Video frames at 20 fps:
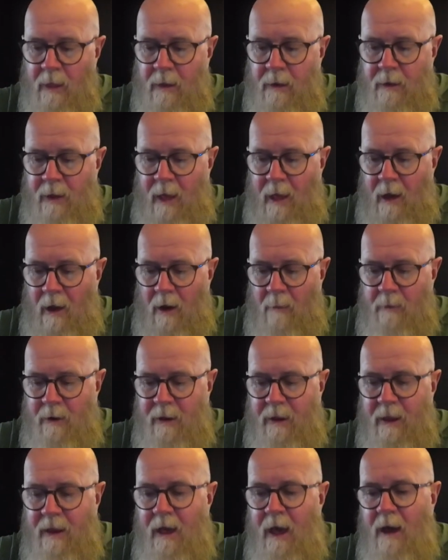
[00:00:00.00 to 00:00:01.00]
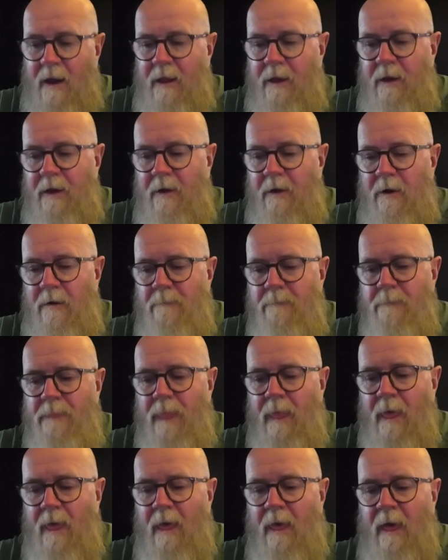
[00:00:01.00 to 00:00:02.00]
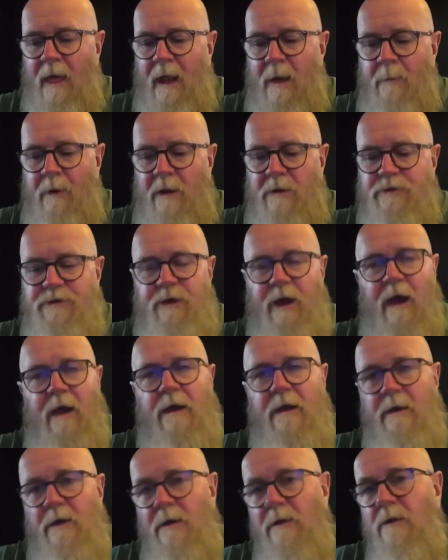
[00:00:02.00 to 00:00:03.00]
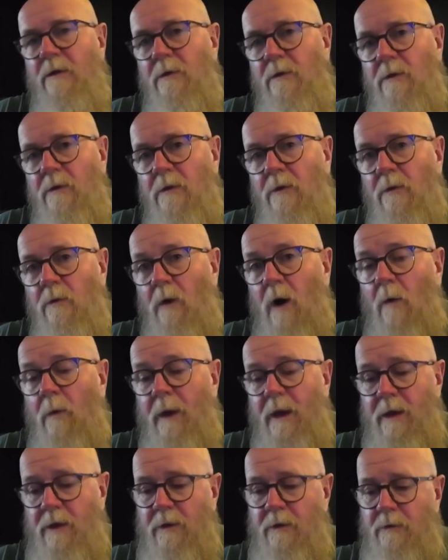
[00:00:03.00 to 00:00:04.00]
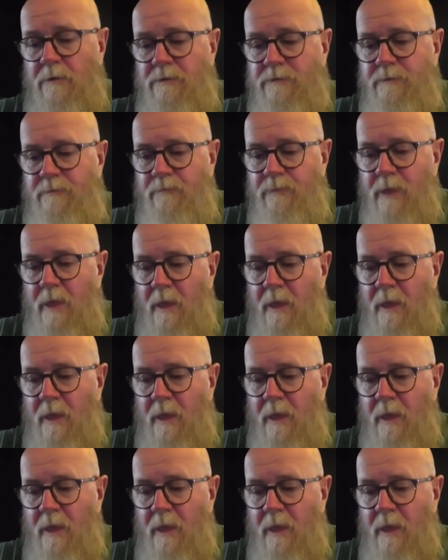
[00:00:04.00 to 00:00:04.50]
Now I'm going to get out of here and I'm going to check what we use.